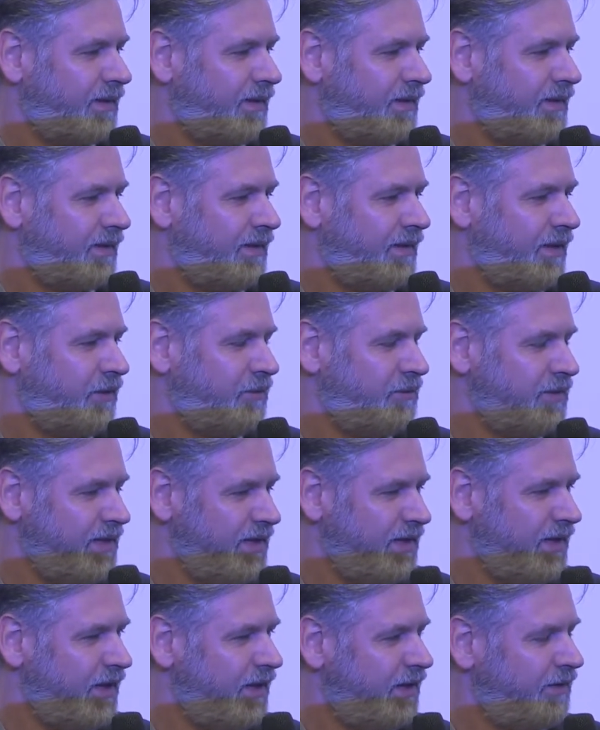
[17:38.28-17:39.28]
They
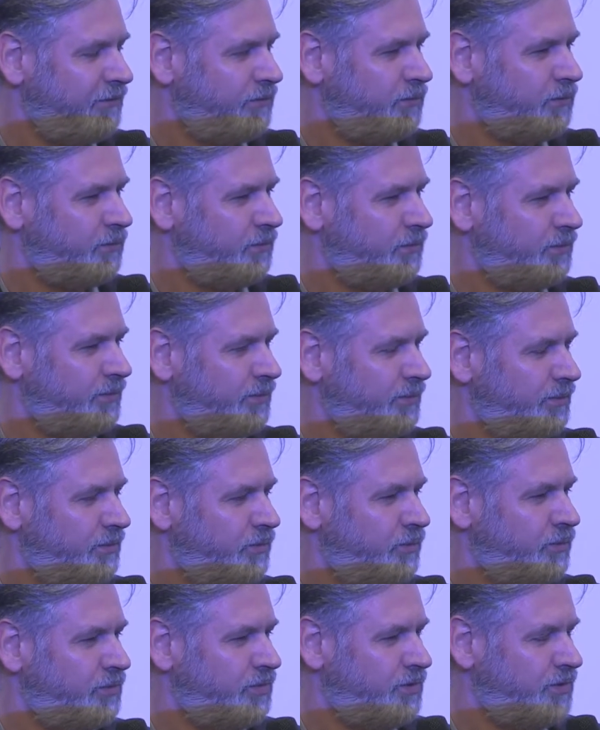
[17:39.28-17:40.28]
really have to
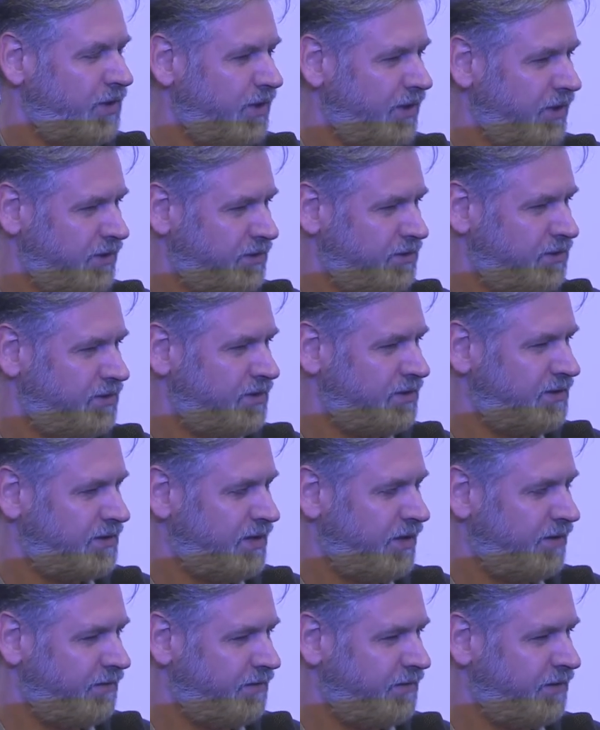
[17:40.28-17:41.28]
change
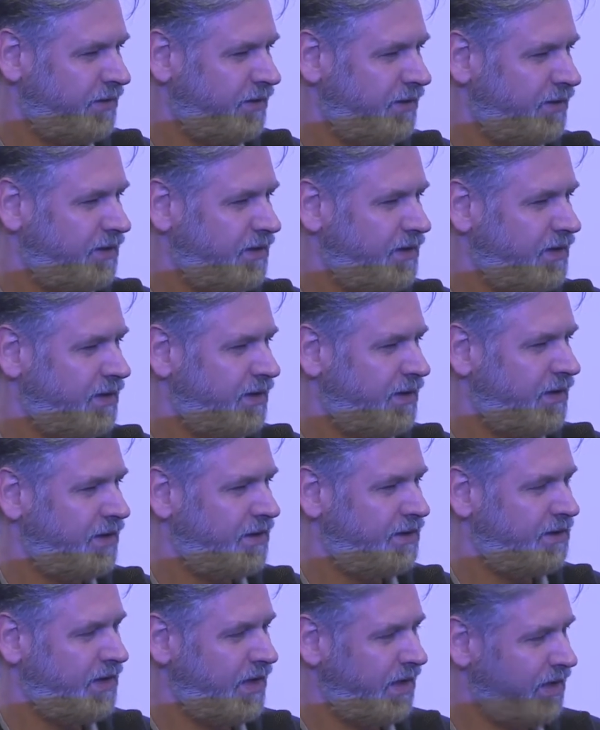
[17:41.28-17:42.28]
something
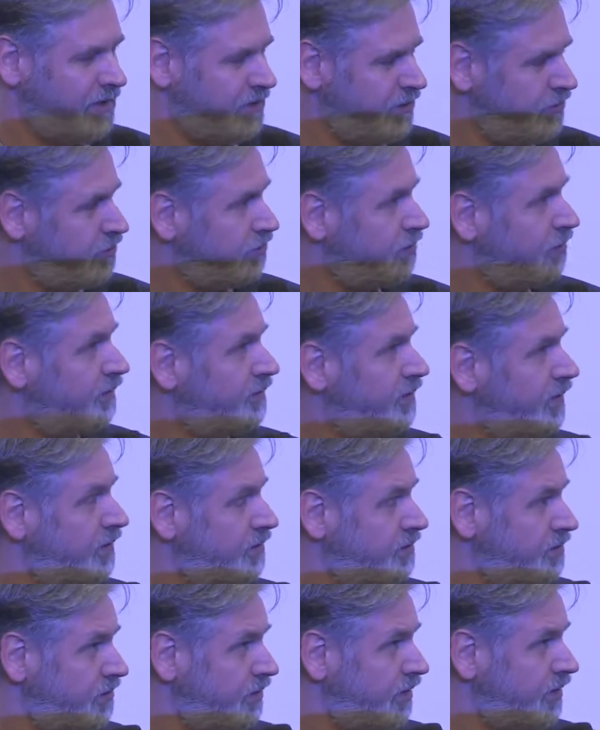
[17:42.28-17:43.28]
in the attitude of the
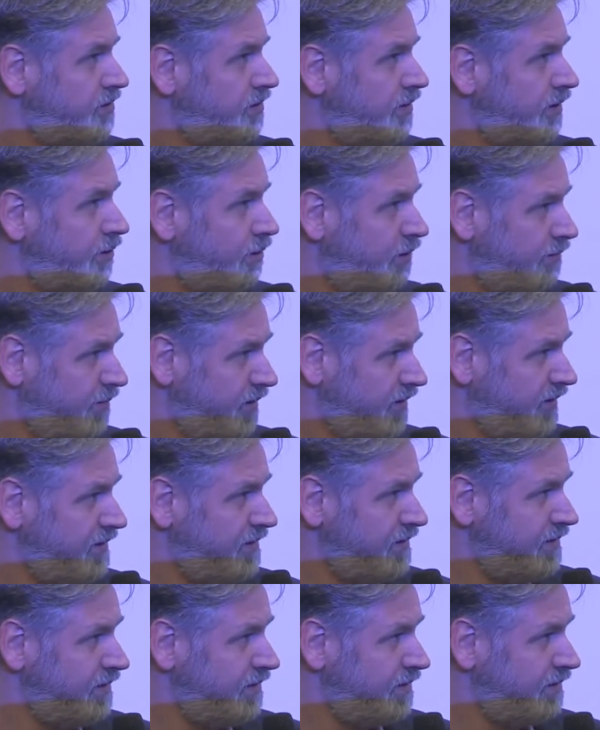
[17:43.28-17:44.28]
construction
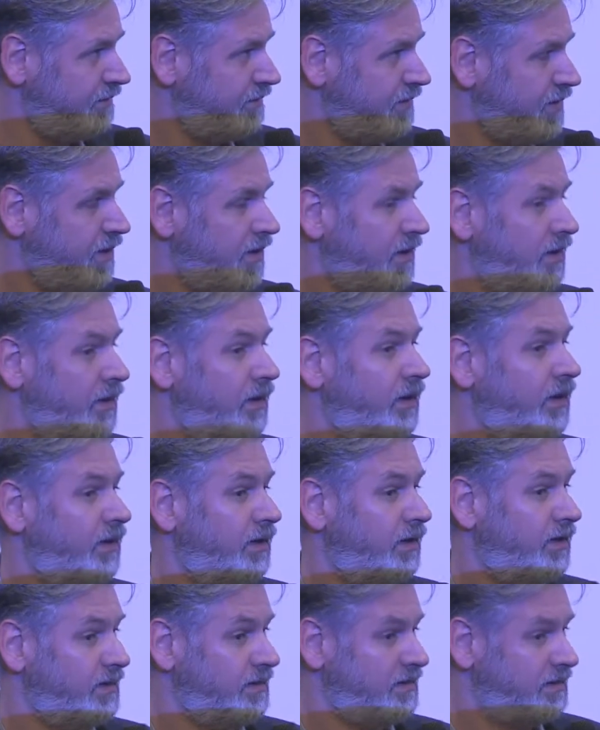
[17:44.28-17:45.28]
companies.
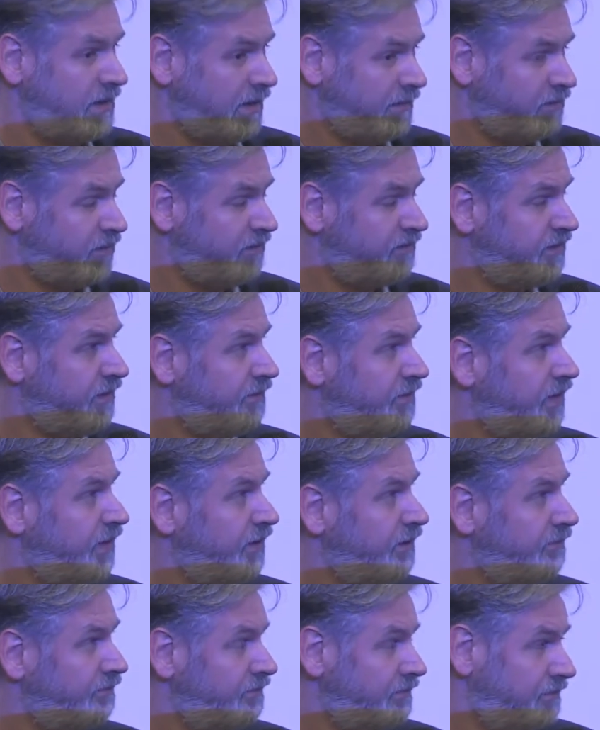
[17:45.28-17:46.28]
Some of them
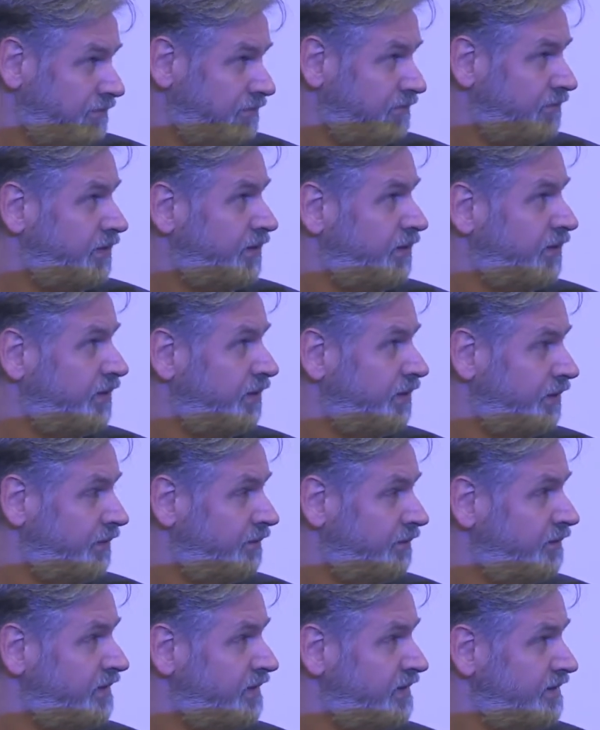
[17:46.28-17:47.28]
are
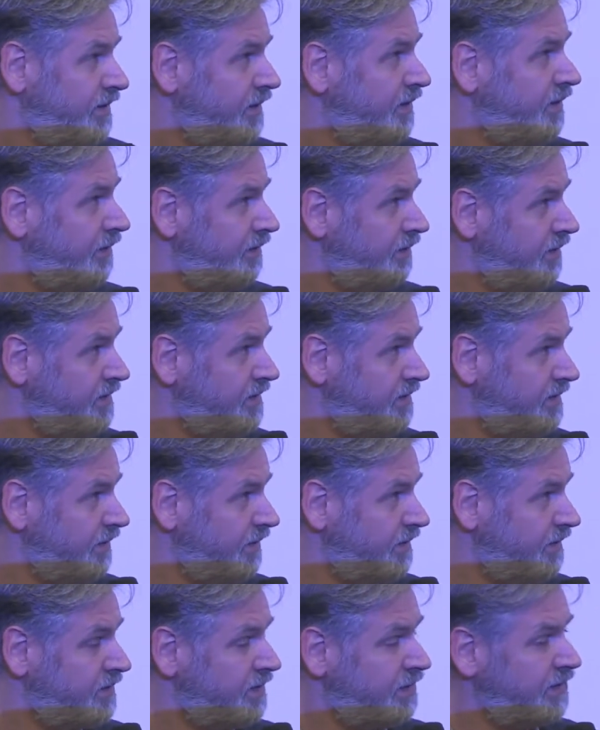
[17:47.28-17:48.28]
seeing these
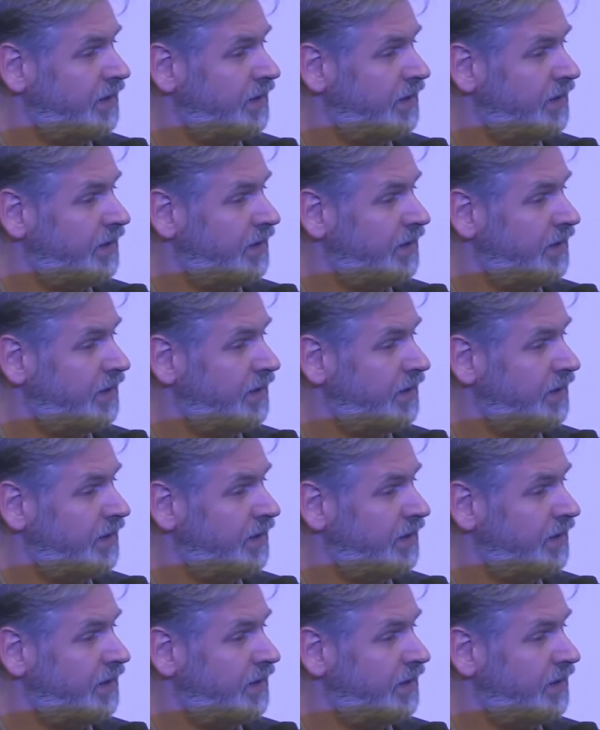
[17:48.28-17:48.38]
things and